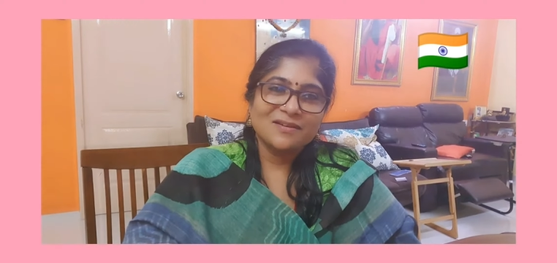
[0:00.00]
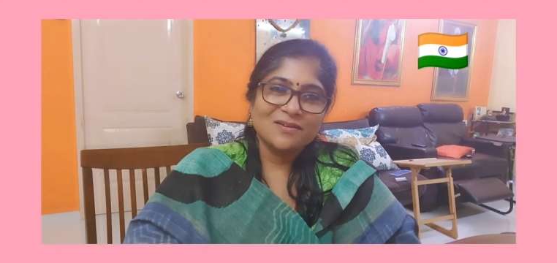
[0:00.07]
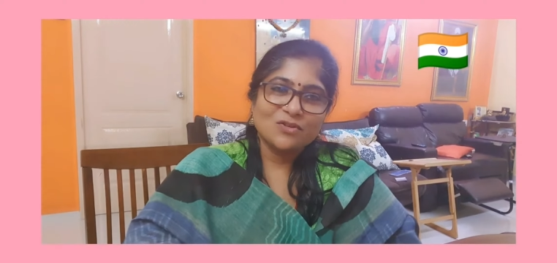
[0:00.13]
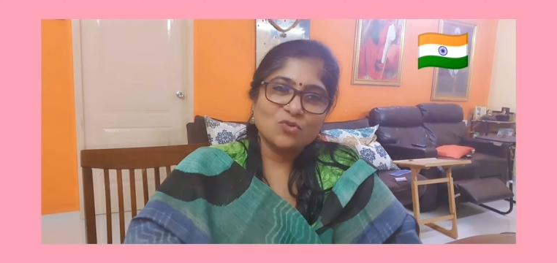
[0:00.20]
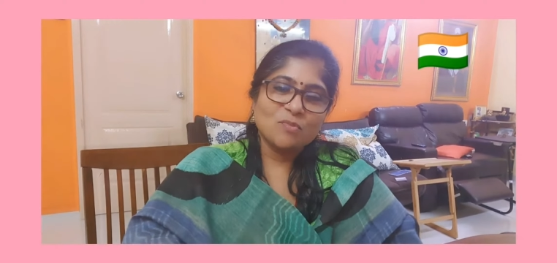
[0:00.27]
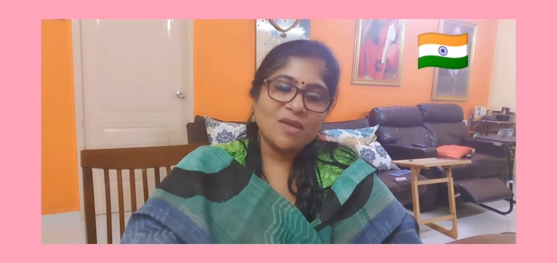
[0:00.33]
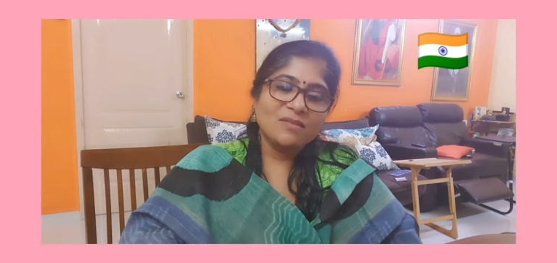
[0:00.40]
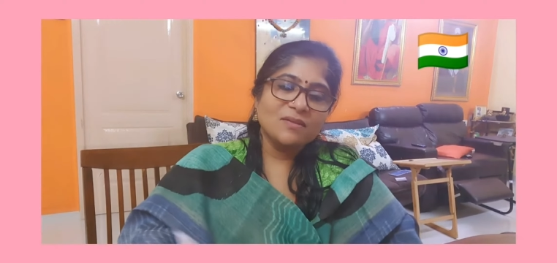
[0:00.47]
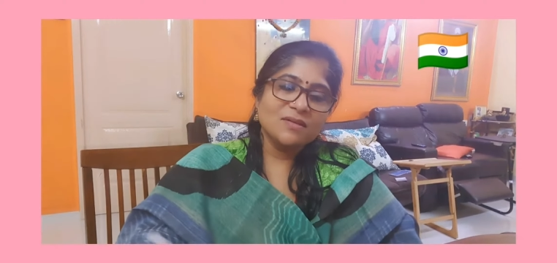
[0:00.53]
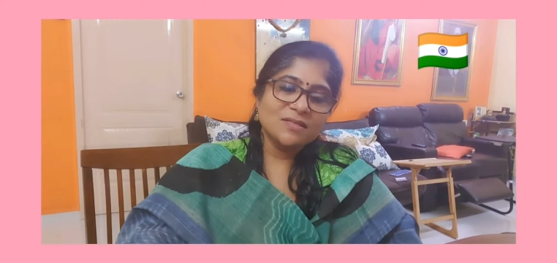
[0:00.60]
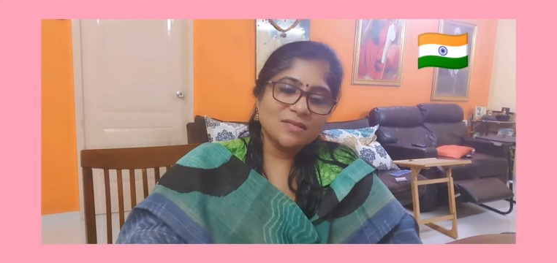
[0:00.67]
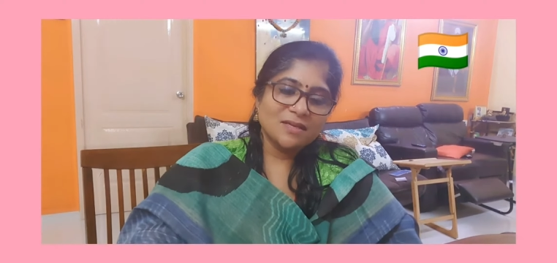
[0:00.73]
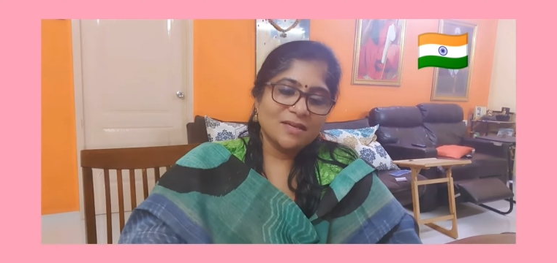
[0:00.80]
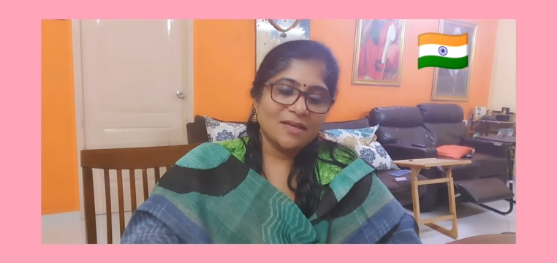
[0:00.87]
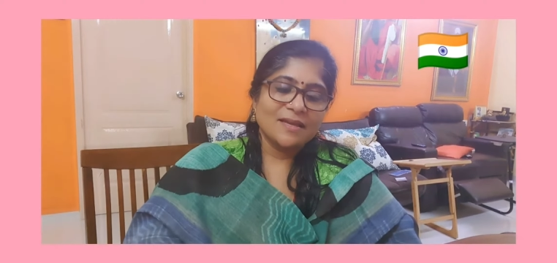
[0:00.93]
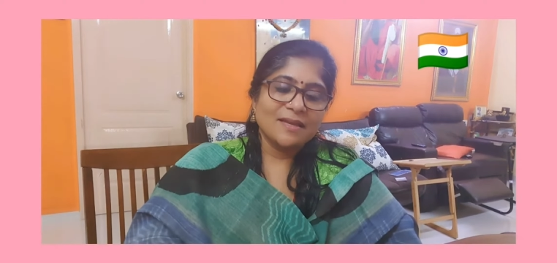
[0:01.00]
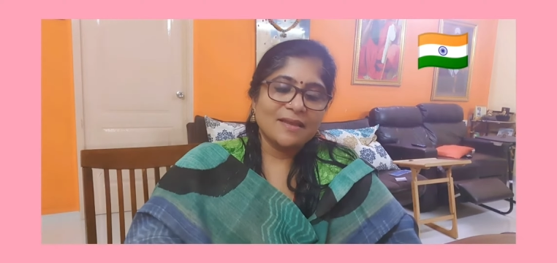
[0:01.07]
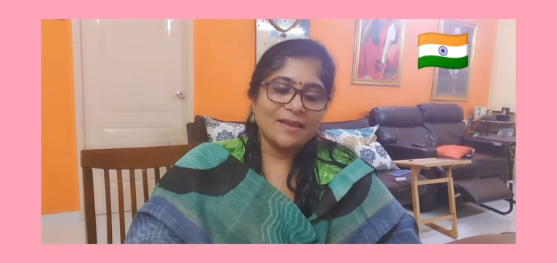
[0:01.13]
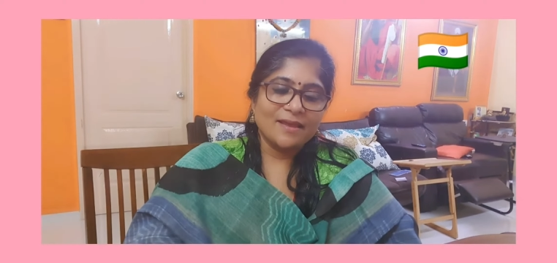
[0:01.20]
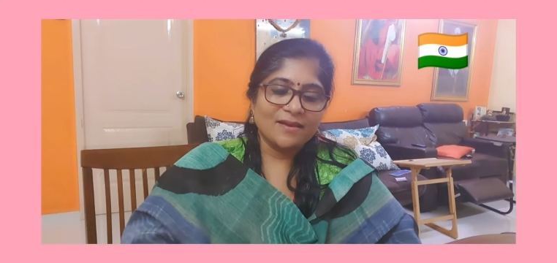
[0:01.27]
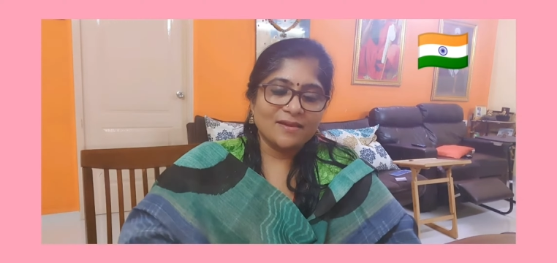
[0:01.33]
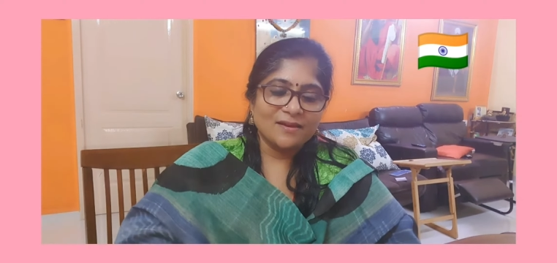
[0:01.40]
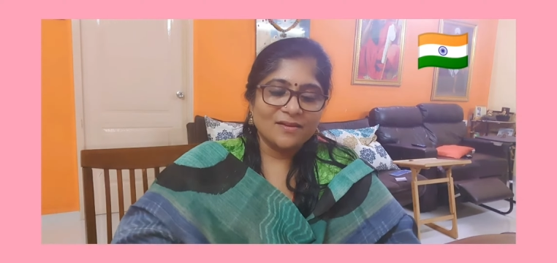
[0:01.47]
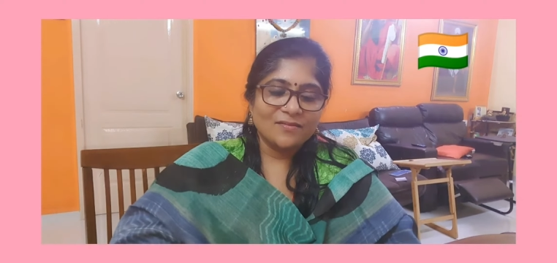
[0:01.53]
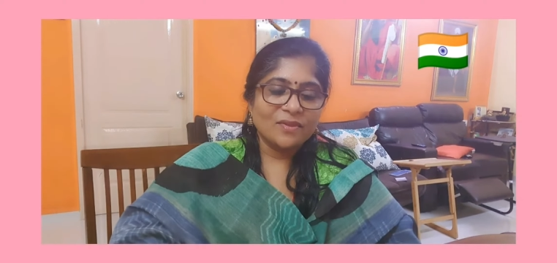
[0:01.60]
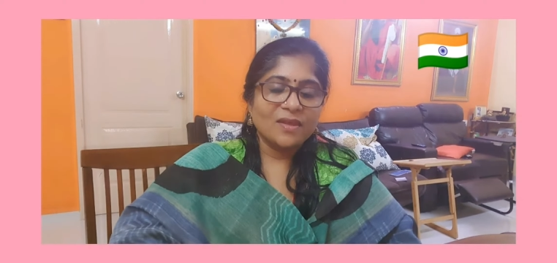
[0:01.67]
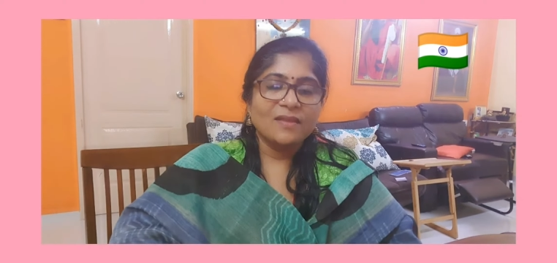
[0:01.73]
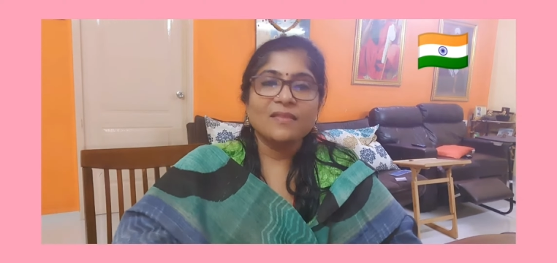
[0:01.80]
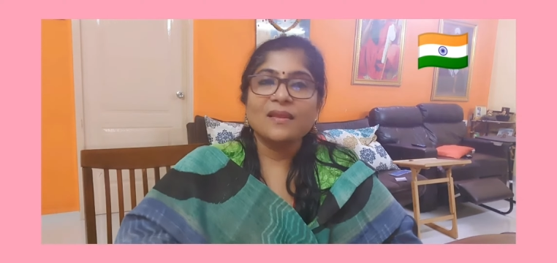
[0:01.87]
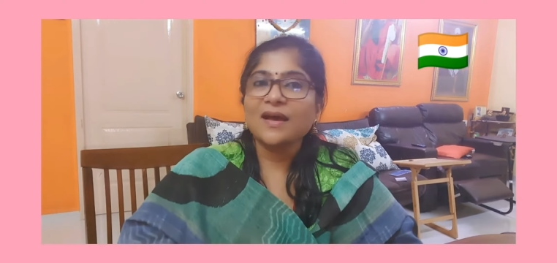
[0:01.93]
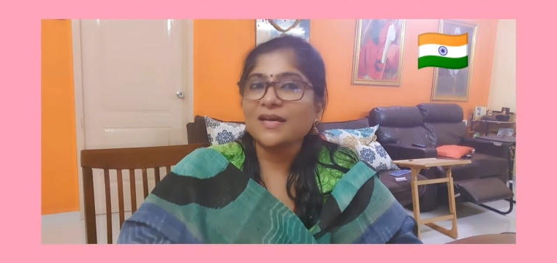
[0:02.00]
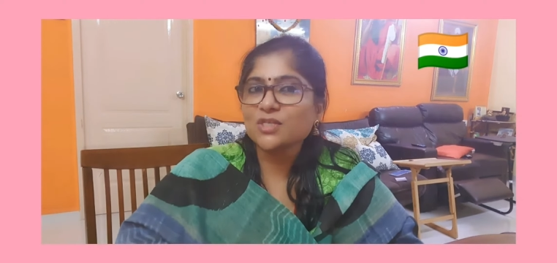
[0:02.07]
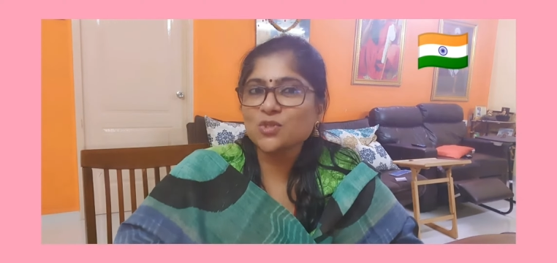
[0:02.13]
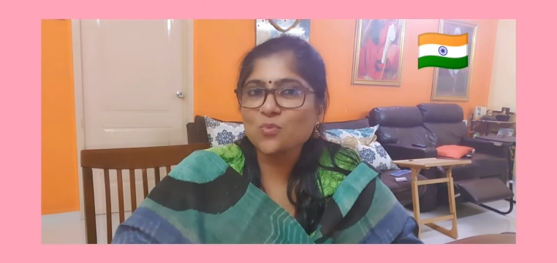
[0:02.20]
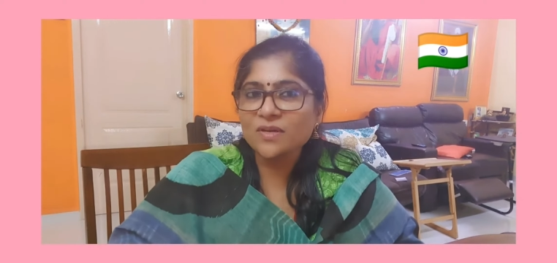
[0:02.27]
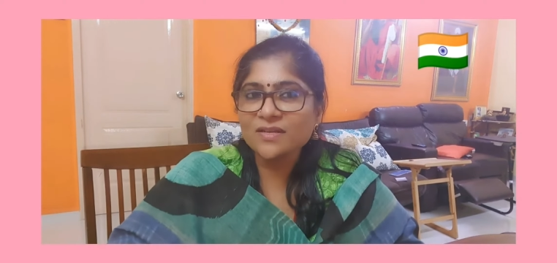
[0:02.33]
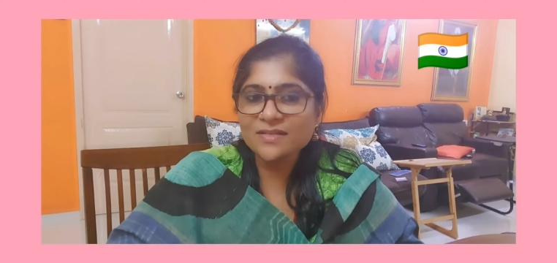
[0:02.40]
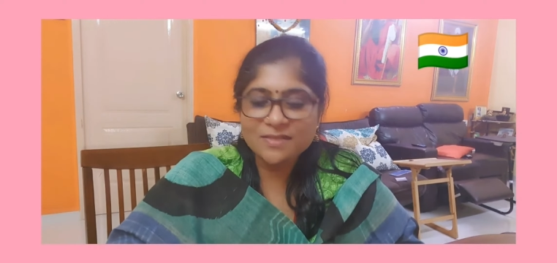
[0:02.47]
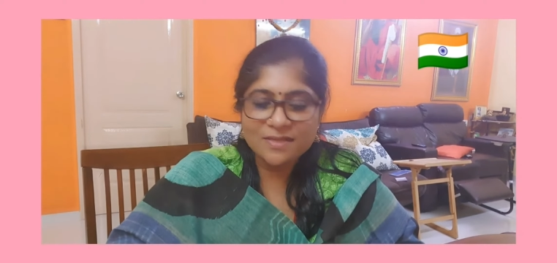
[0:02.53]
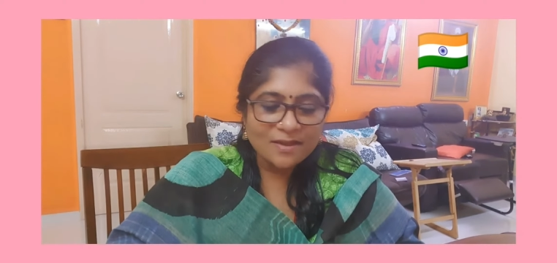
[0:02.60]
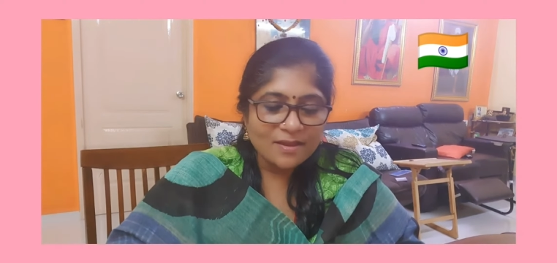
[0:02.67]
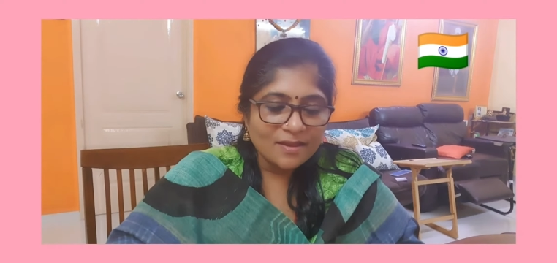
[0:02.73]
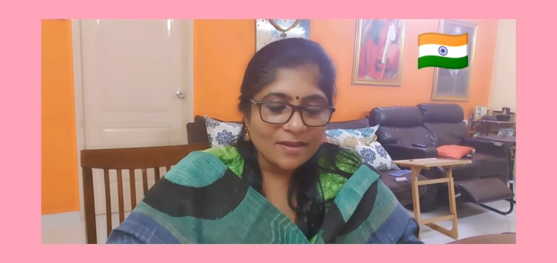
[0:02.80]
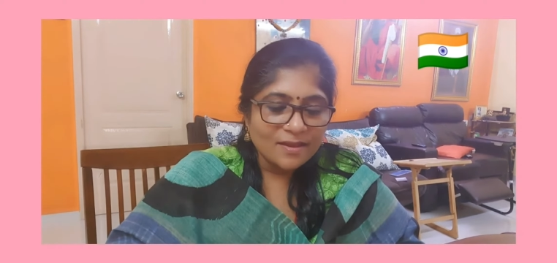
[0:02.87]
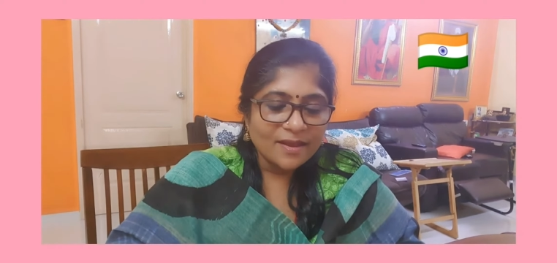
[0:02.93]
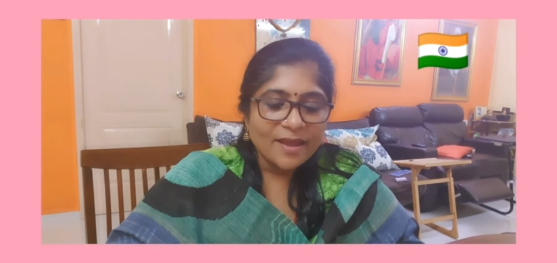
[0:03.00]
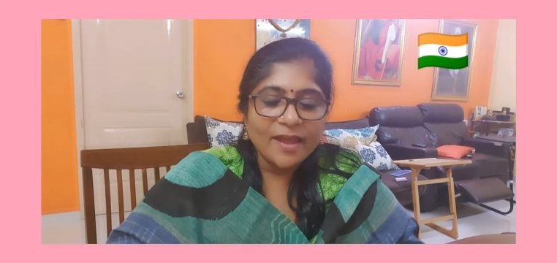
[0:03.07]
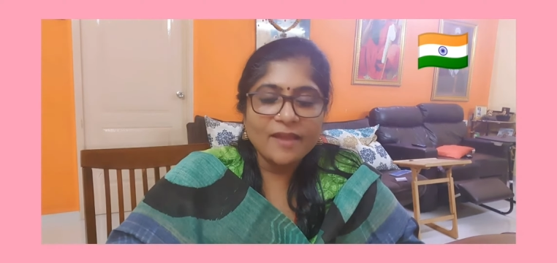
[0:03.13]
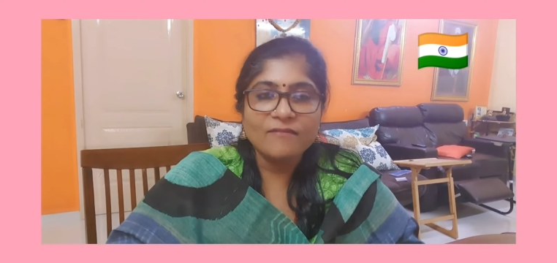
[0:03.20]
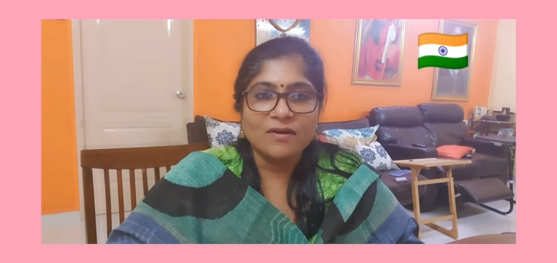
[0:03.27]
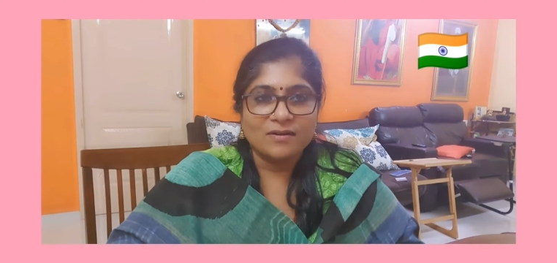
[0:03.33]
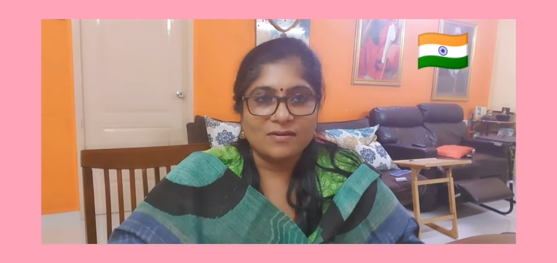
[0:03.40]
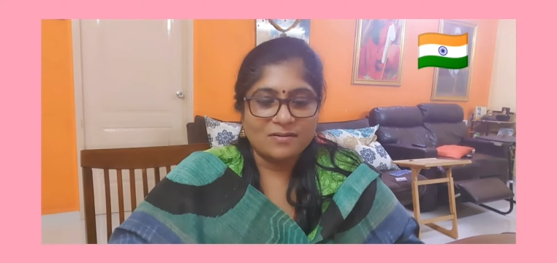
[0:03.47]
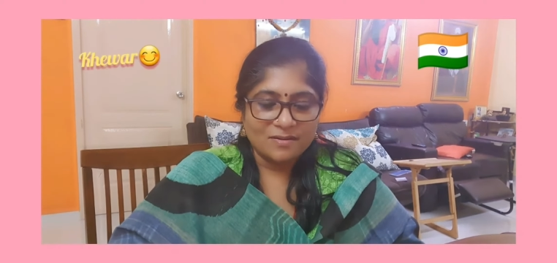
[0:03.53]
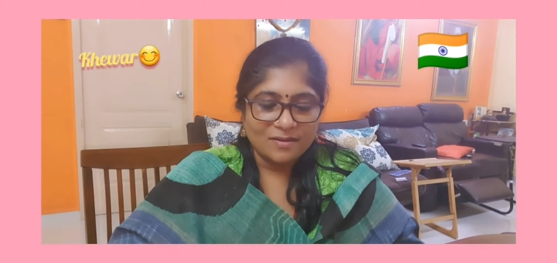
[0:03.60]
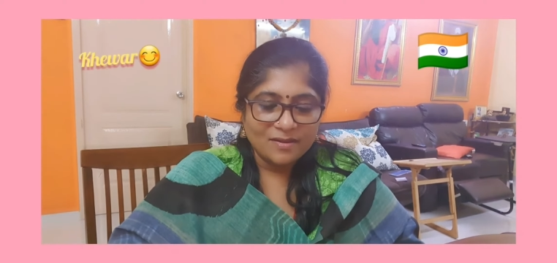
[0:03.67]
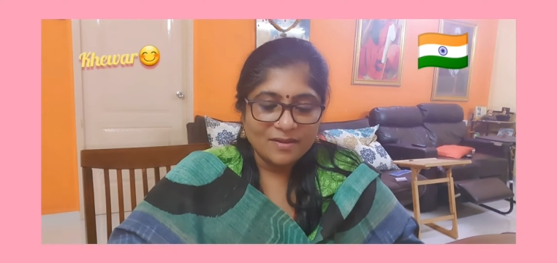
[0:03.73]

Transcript: to make this cake. And the last one is ghewar.